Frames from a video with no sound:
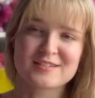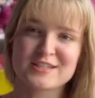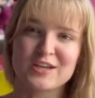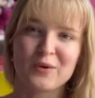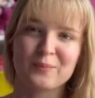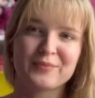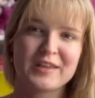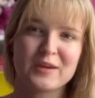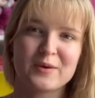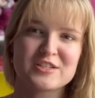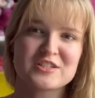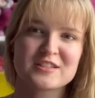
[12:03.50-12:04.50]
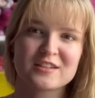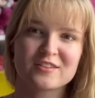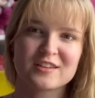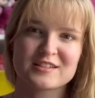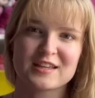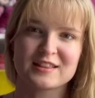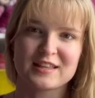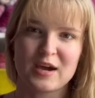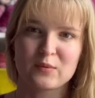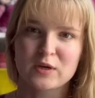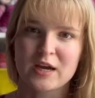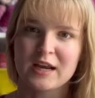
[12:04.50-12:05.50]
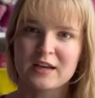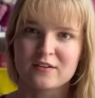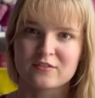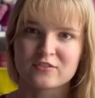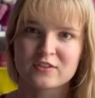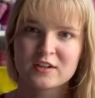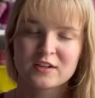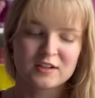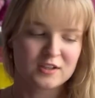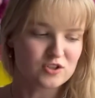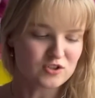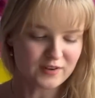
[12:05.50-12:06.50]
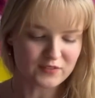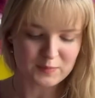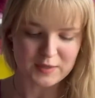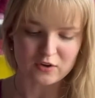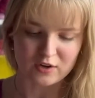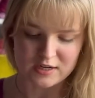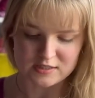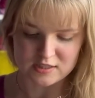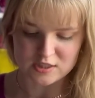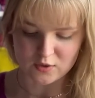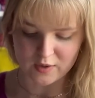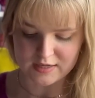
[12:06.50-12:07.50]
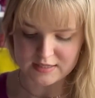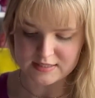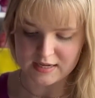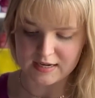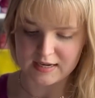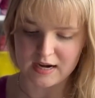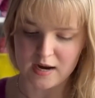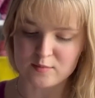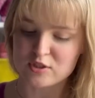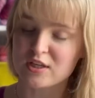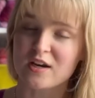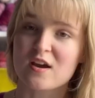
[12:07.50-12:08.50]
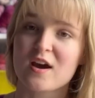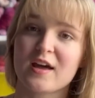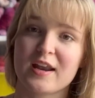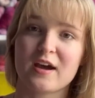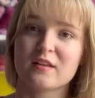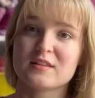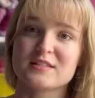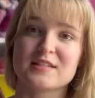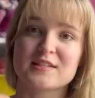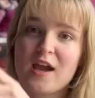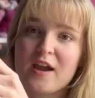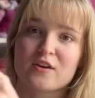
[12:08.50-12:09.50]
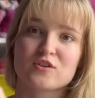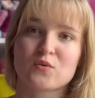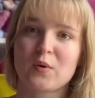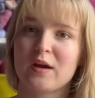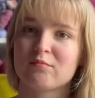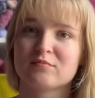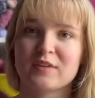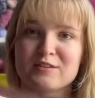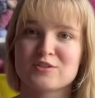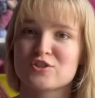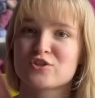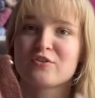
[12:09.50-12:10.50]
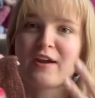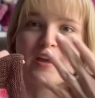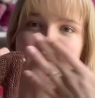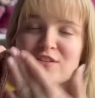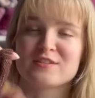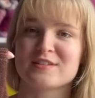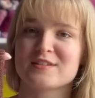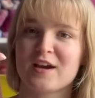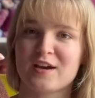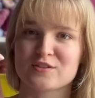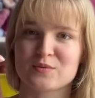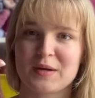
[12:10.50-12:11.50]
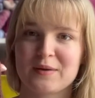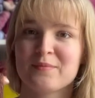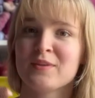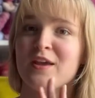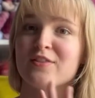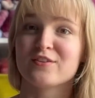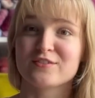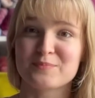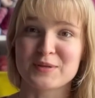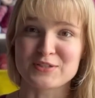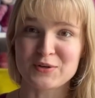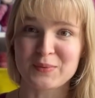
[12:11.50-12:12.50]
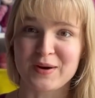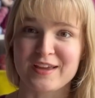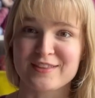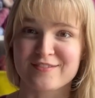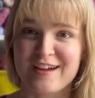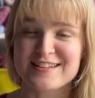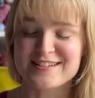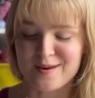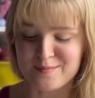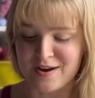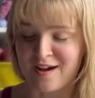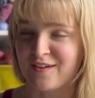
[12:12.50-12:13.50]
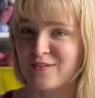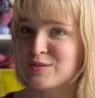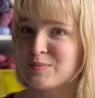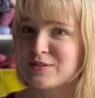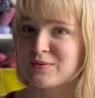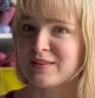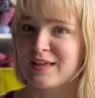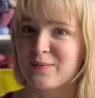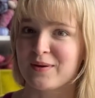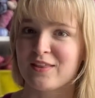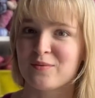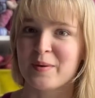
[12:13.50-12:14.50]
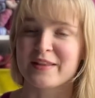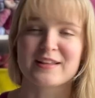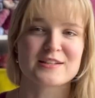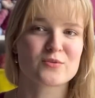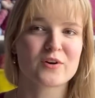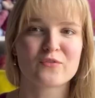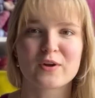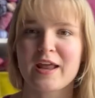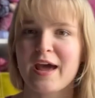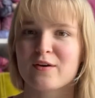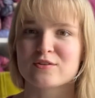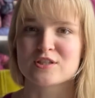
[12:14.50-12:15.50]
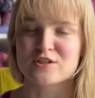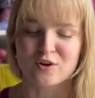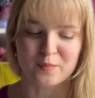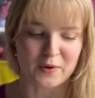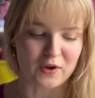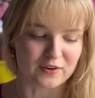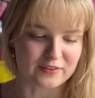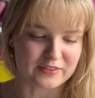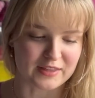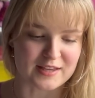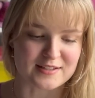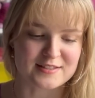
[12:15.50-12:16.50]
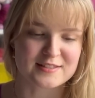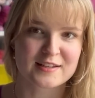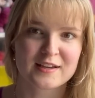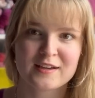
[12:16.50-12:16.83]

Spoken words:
So anyways, just little things like that were kind of driving me crazy. So I decided I'm just gonna cut out this entire square, like just scratch this entire square. But don't worry, the rest I'm not going to be doing that with, but that's sort of how it snowballed, this